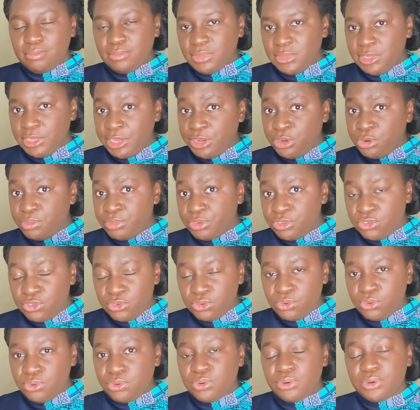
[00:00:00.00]
And number
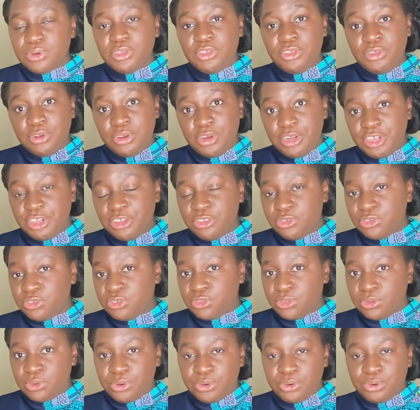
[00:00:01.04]
2, you need to
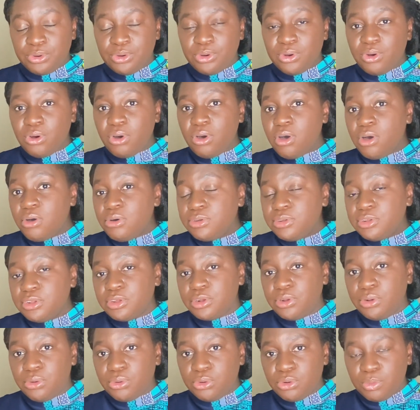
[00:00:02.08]
store all the
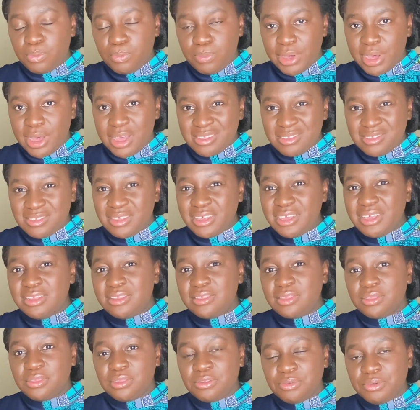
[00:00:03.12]
notepads in
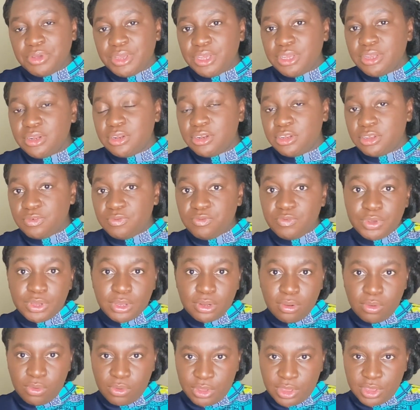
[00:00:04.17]
3 different
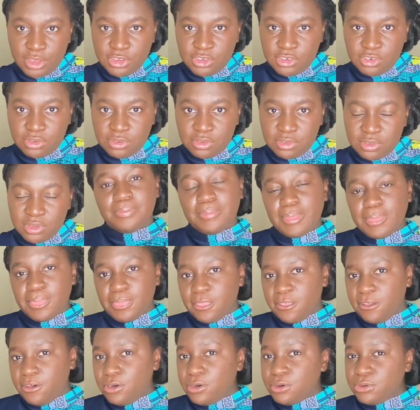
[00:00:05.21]
locations.
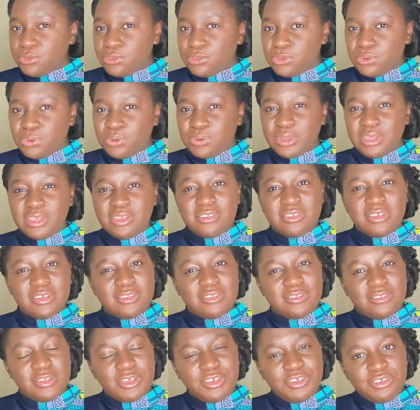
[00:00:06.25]
Also, it's
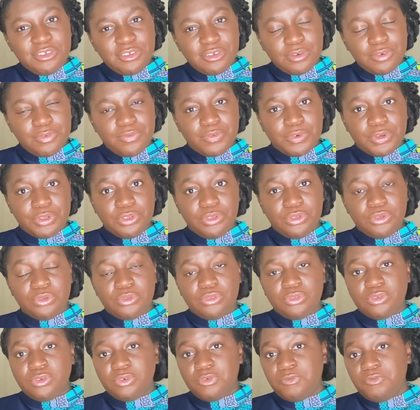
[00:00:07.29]
essential for you
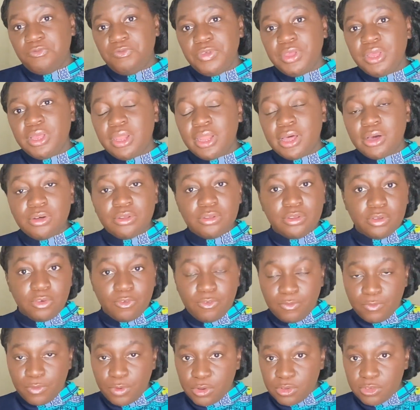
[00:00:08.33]
to fill out the
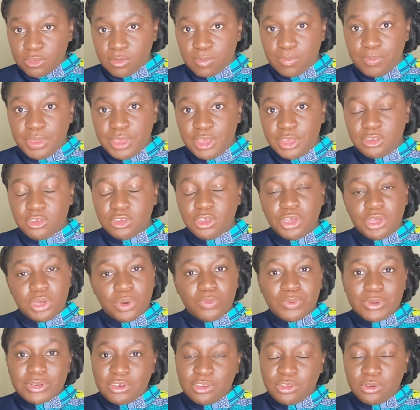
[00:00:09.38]
first page
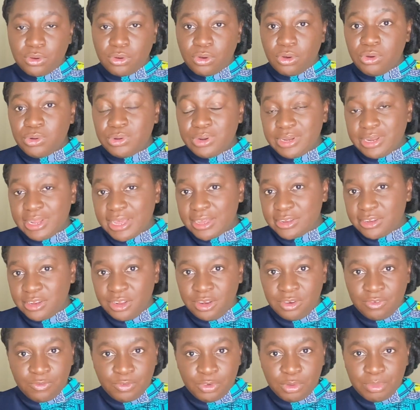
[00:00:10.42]
with your contact
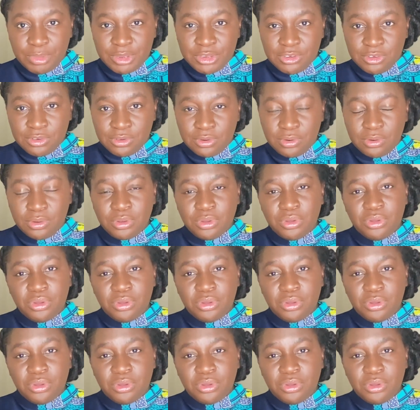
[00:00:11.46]
information.